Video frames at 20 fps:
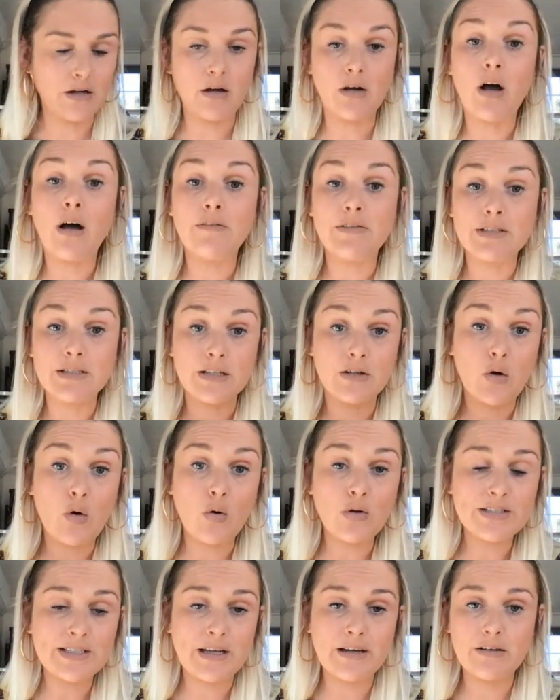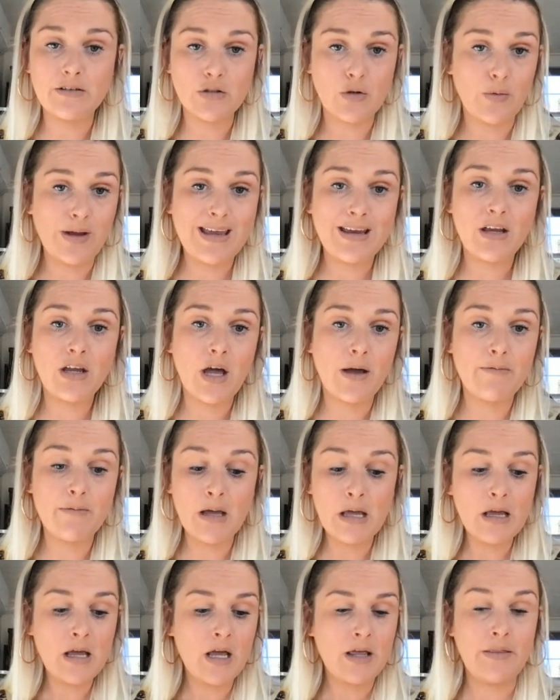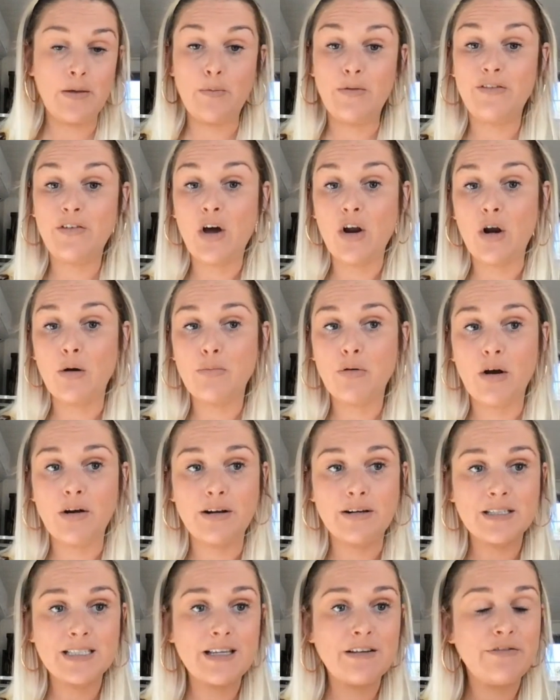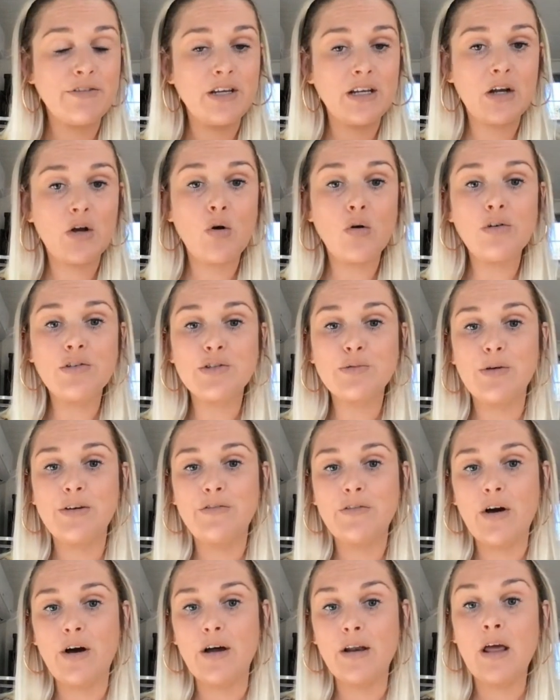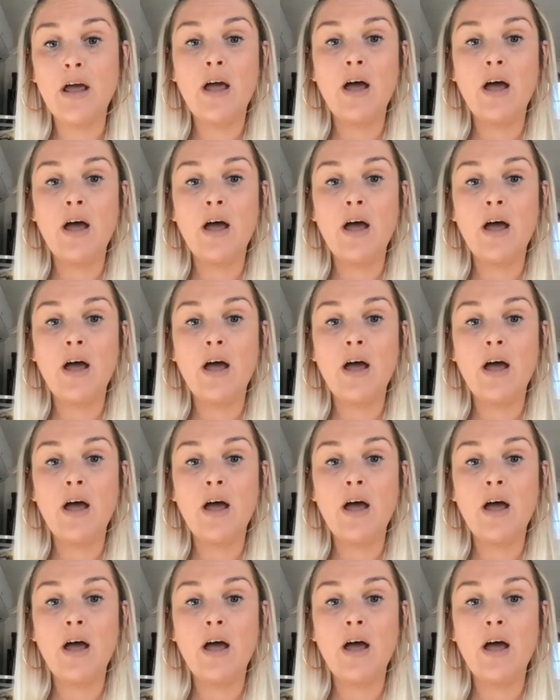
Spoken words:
obviously goal setting, so income, and we've got our productivity goals, we've got